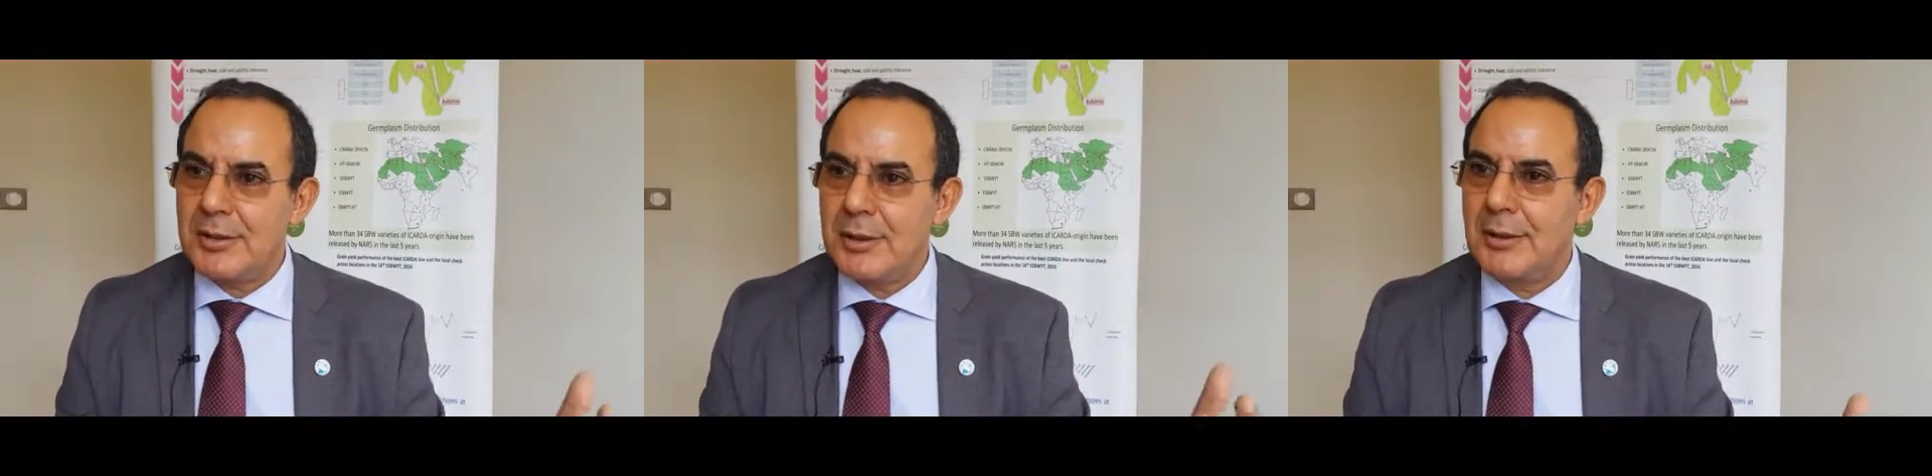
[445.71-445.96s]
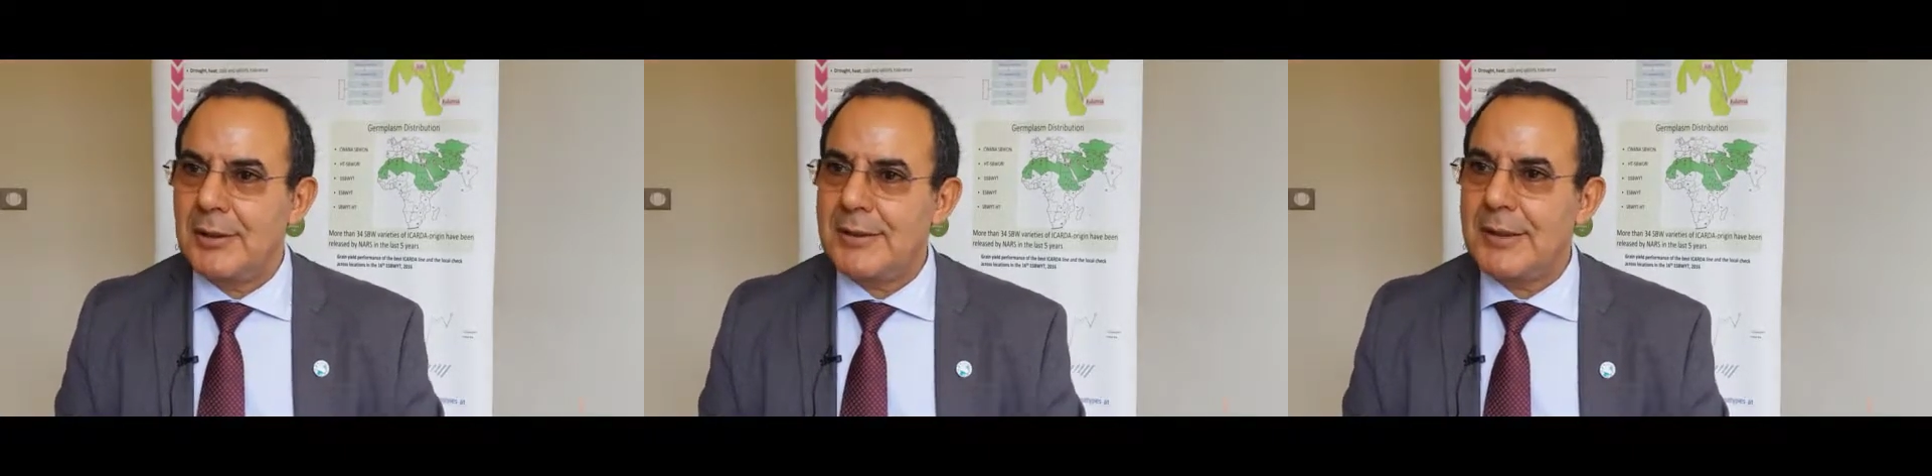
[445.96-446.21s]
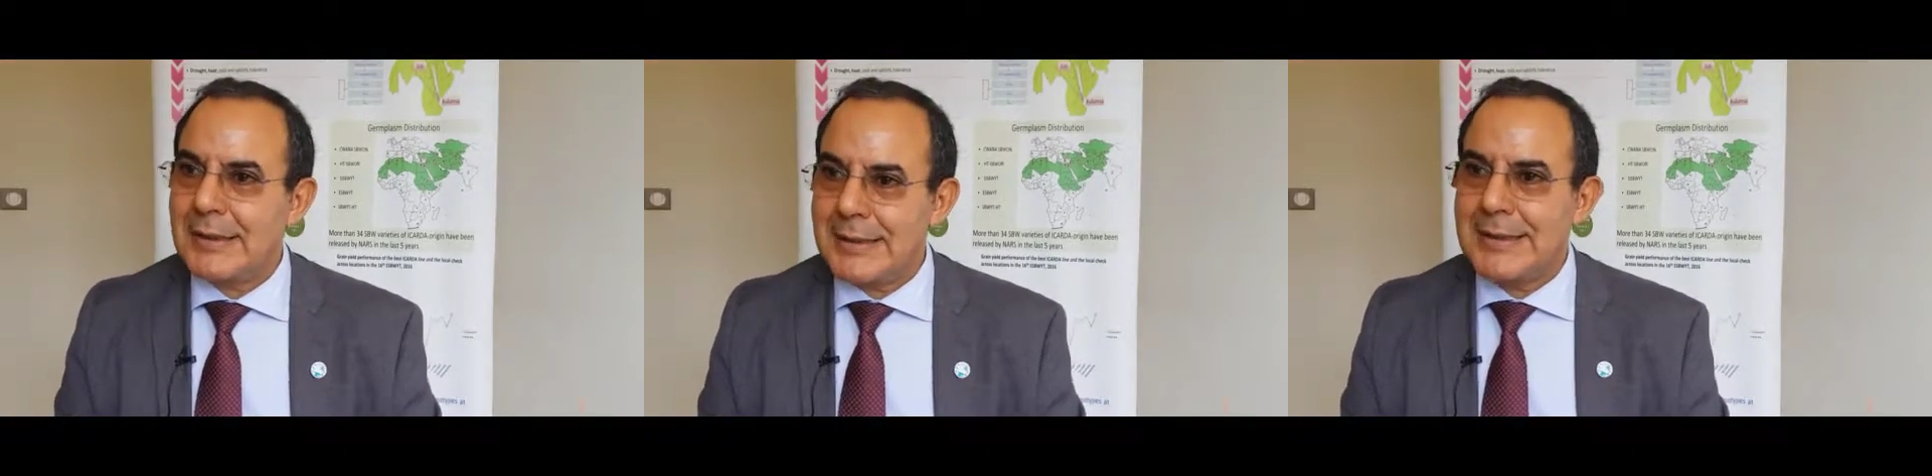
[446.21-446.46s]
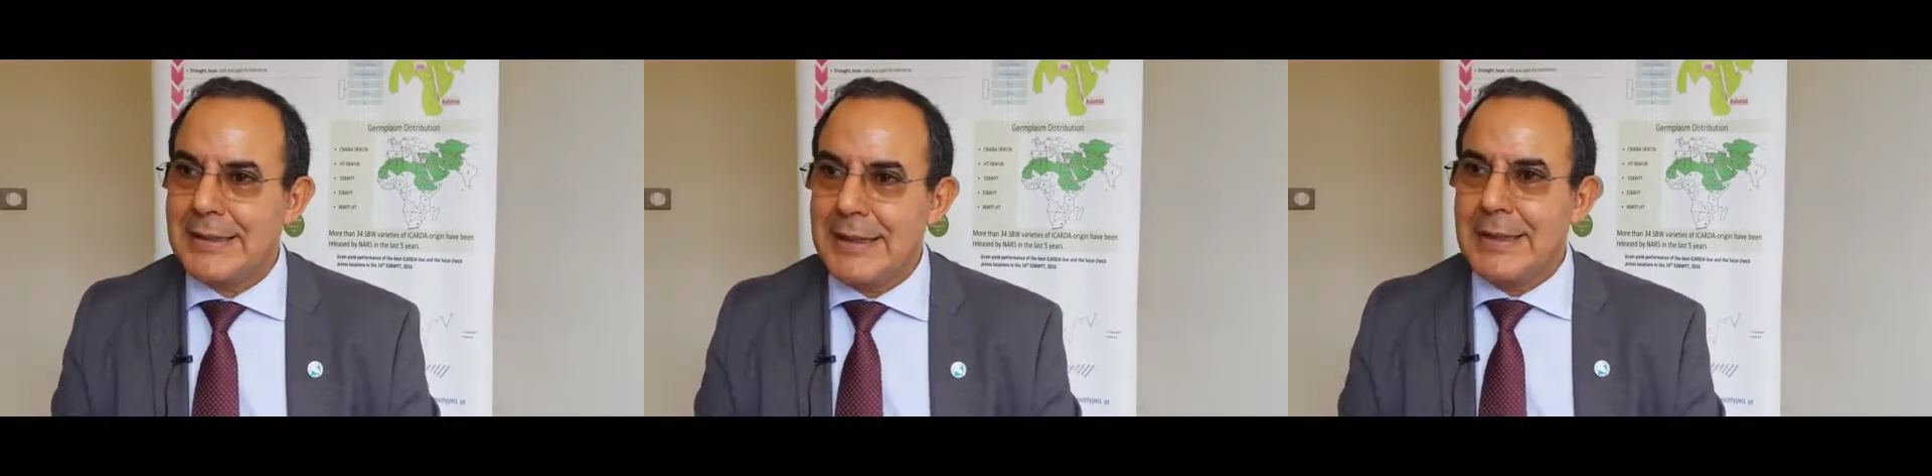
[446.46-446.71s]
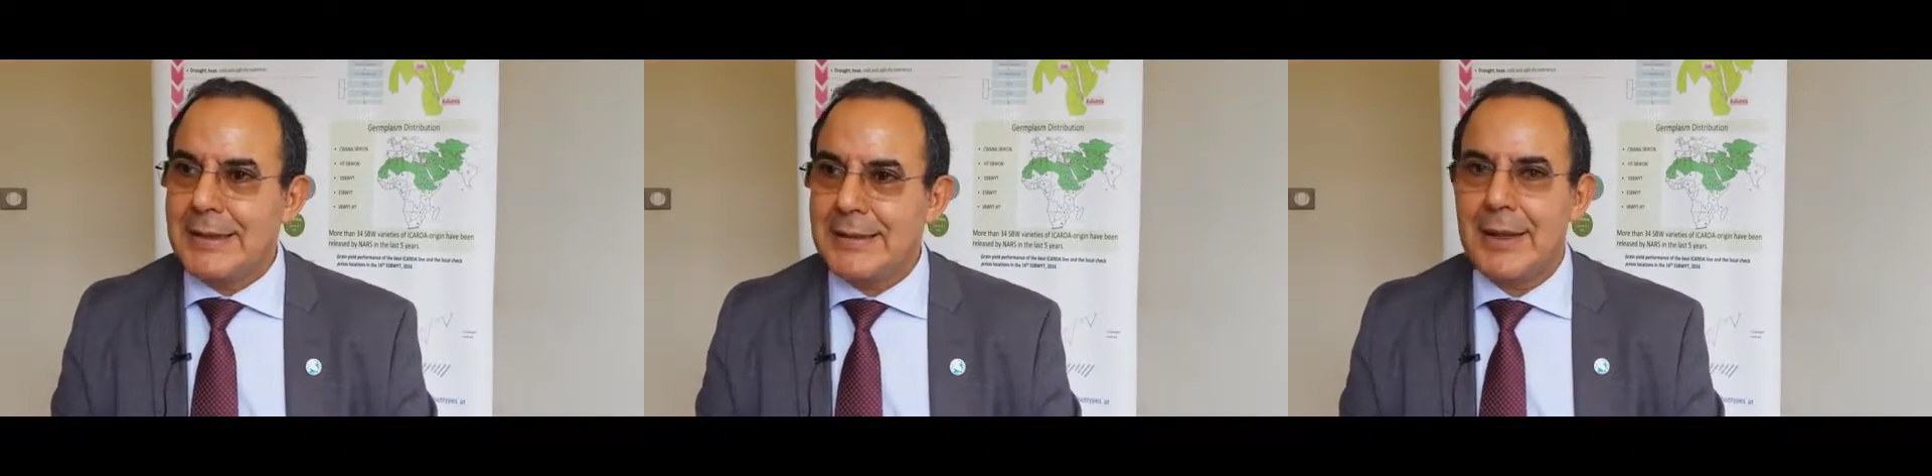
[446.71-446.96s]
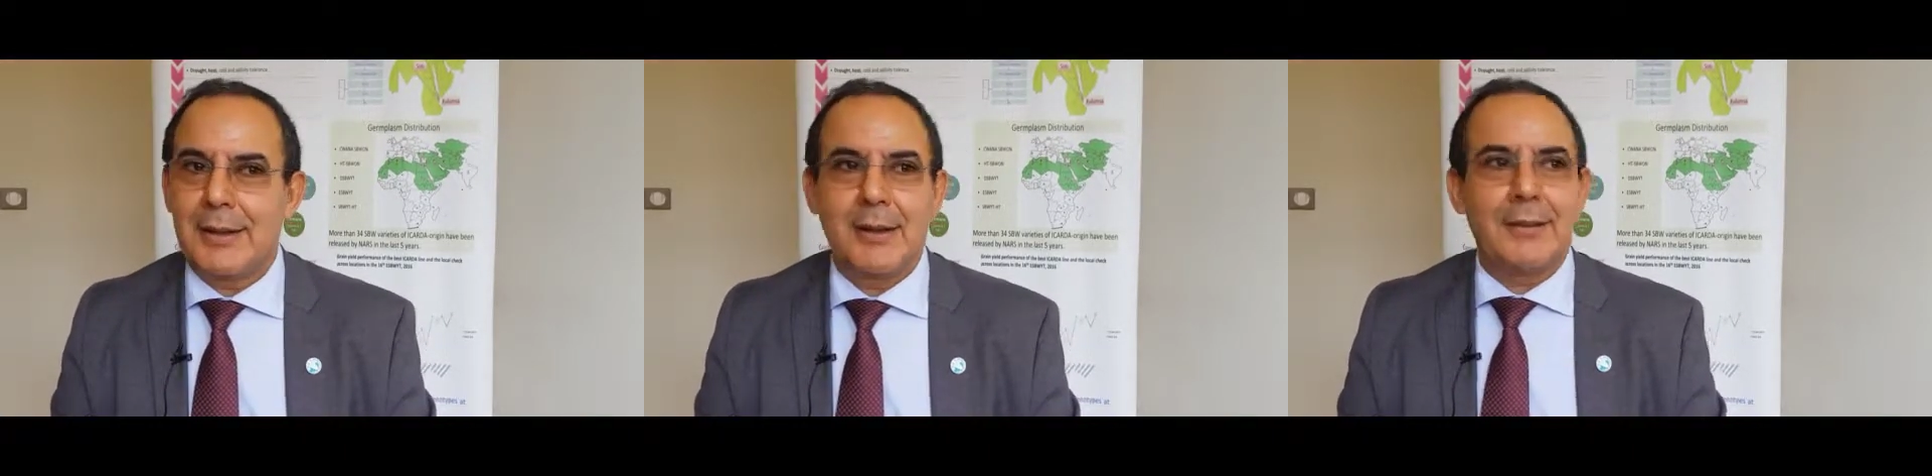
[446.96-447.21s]
in the 60s
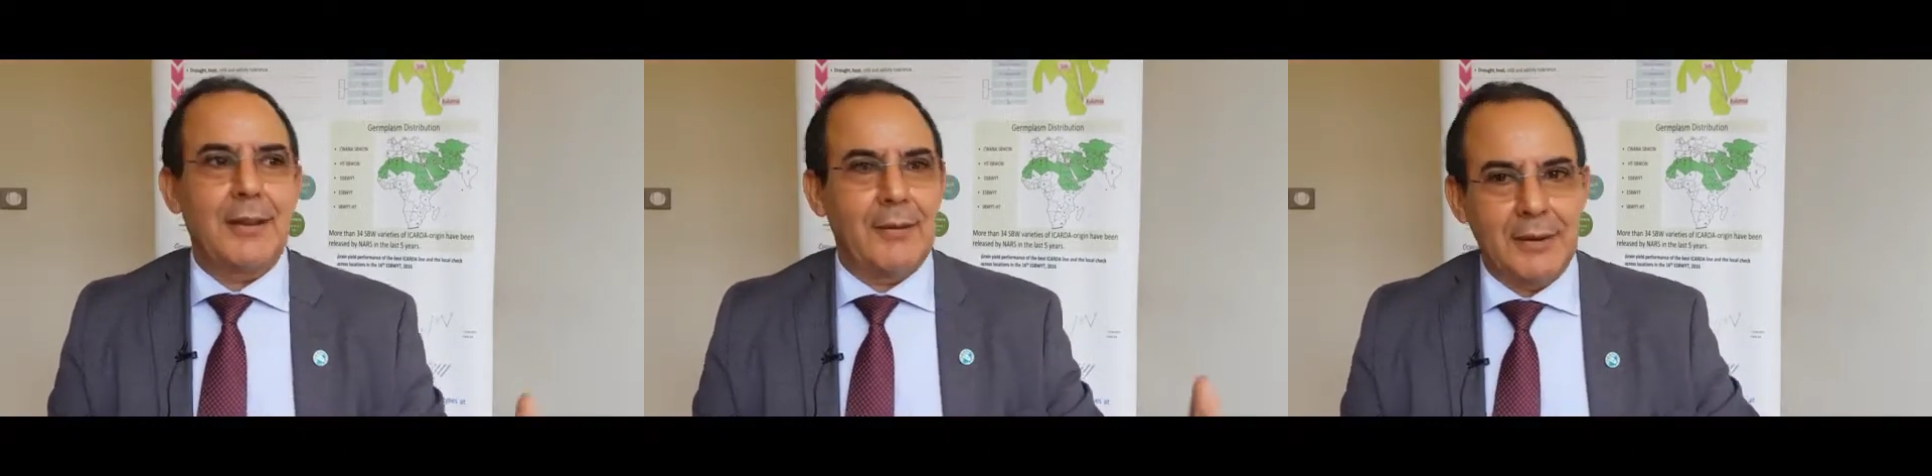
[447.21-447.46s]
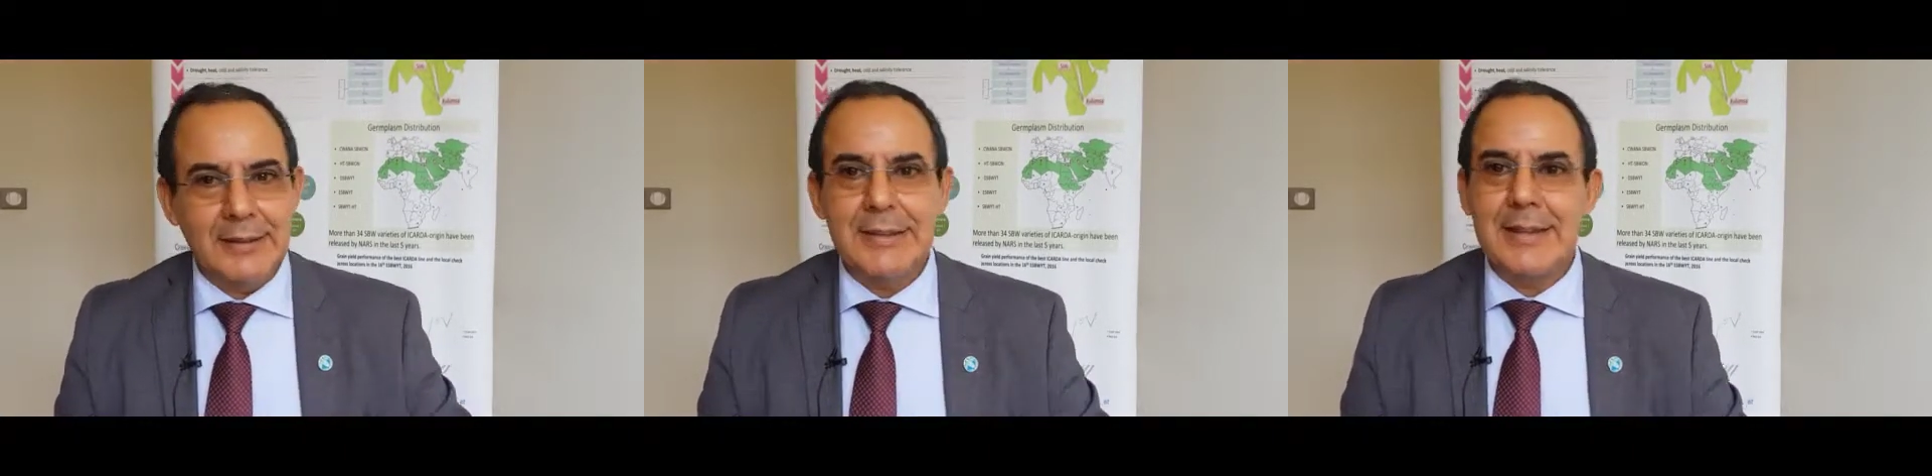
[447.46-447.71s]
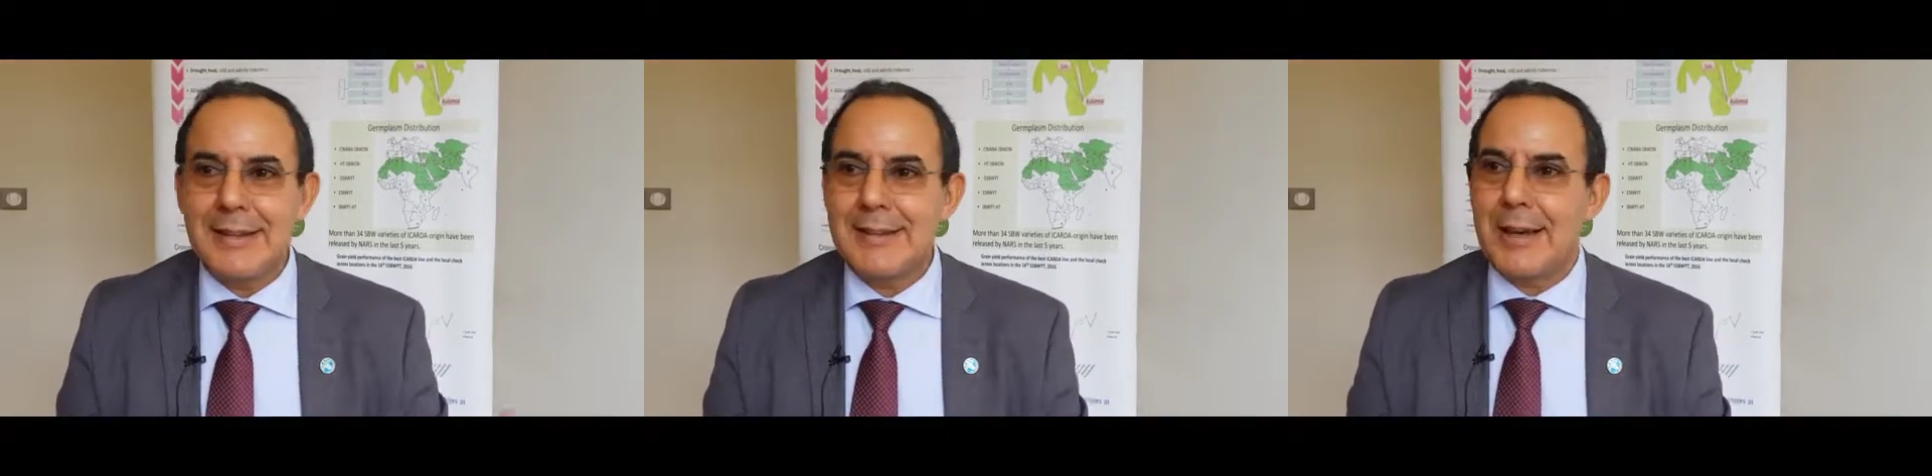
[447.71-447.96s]
and the 70s